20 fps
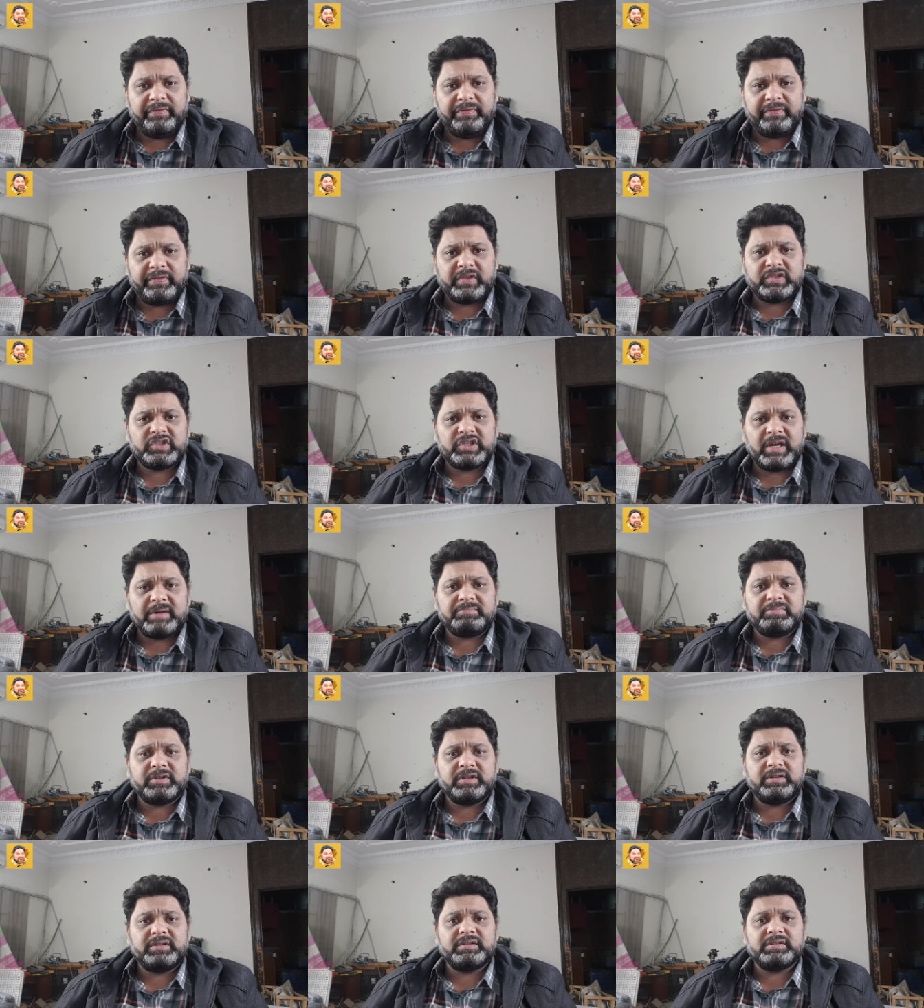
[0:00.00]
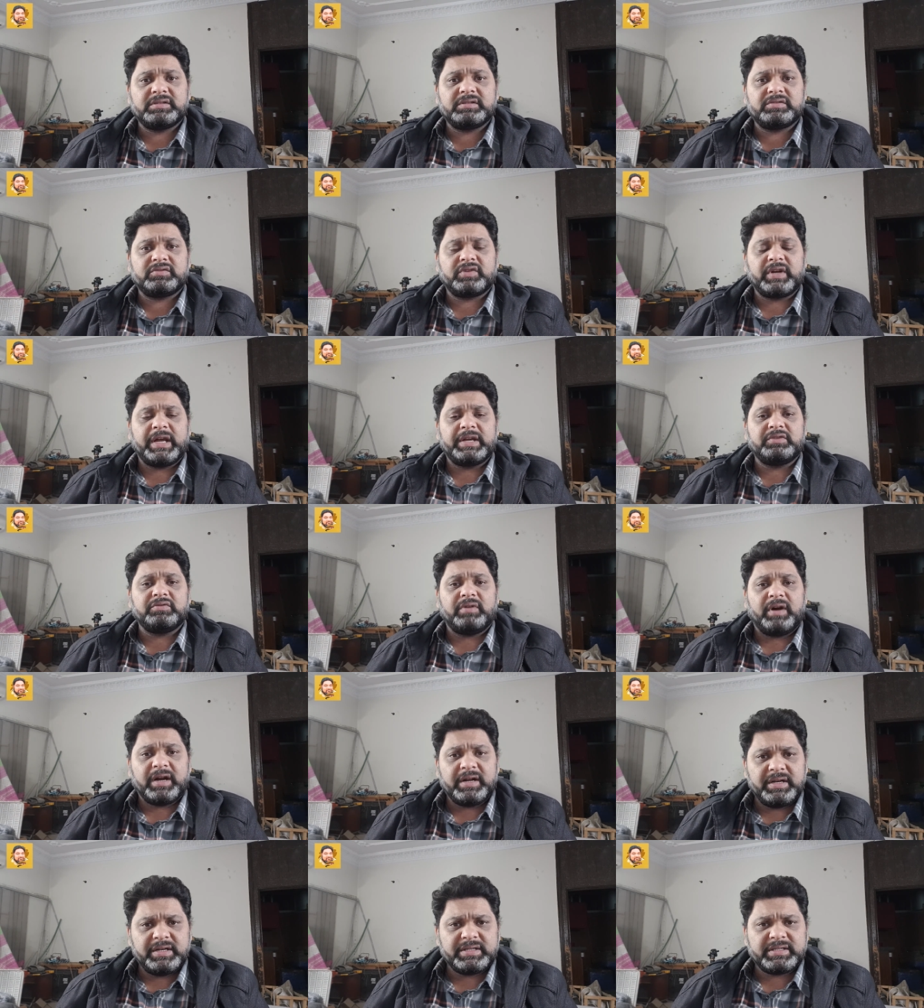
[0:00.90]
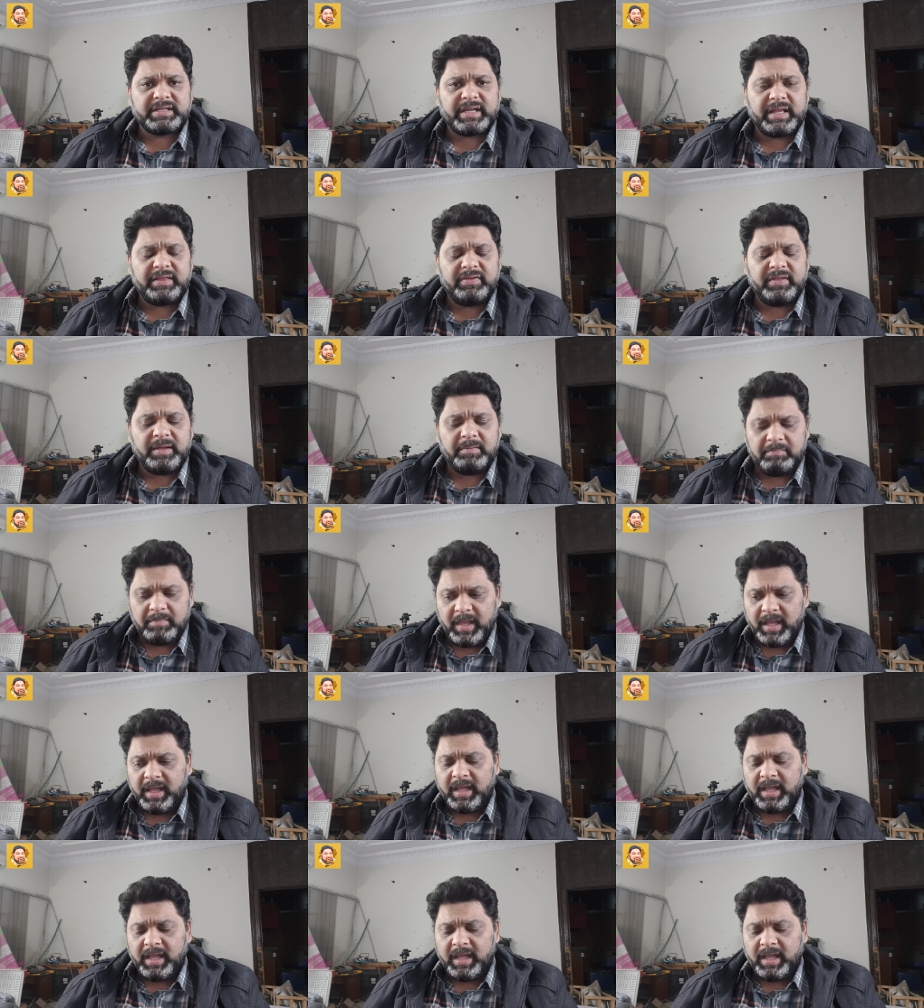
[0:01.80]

the chapters, try to understand them.